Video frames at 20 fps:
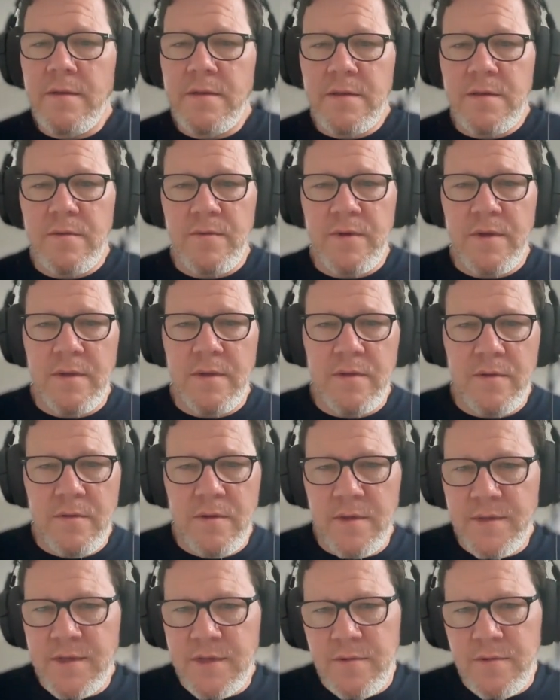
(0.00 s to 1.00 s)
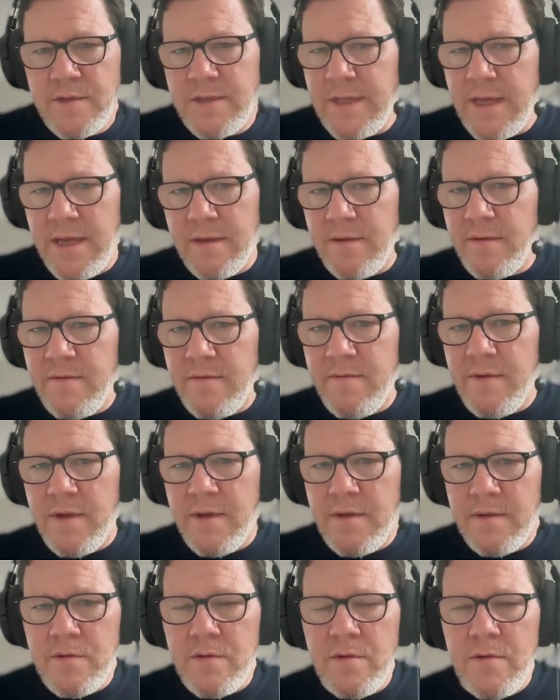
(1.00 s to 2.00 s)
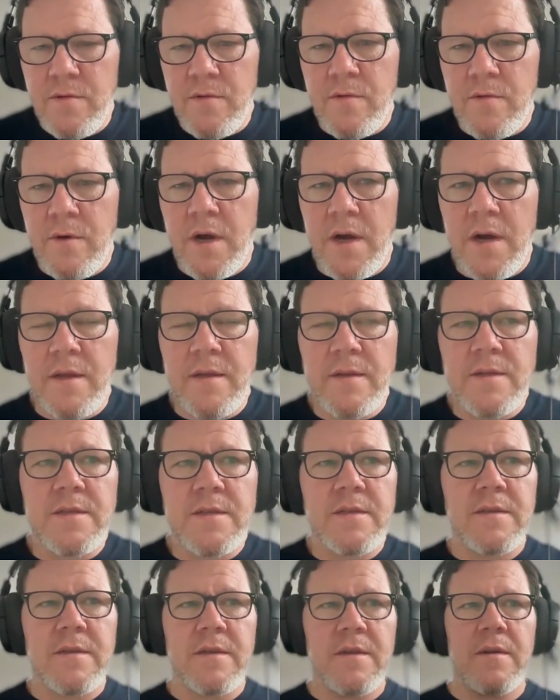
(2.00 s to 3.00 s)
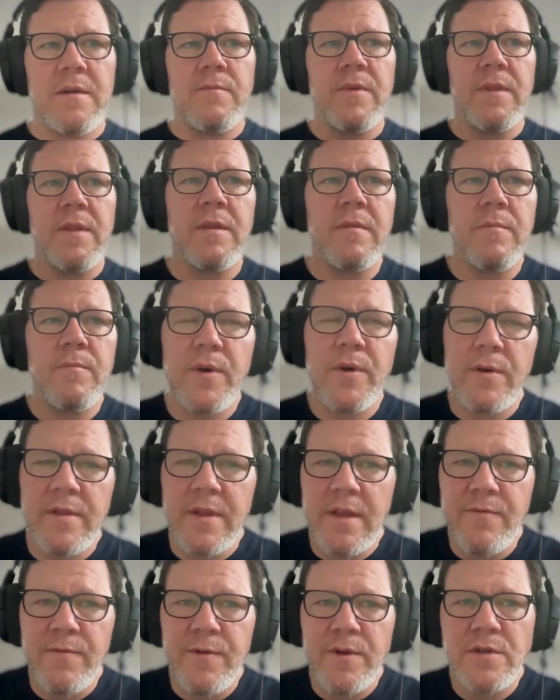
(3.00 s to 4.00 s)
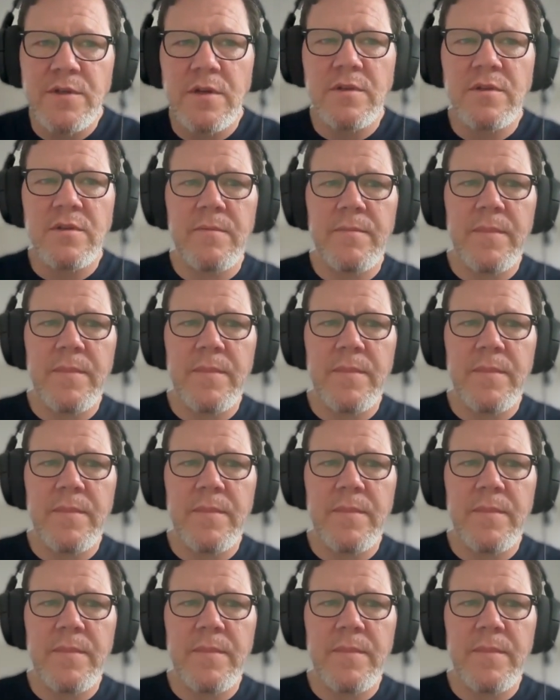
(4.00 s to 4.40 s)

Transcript: So we do outsource that to do audits within both the infrastructure,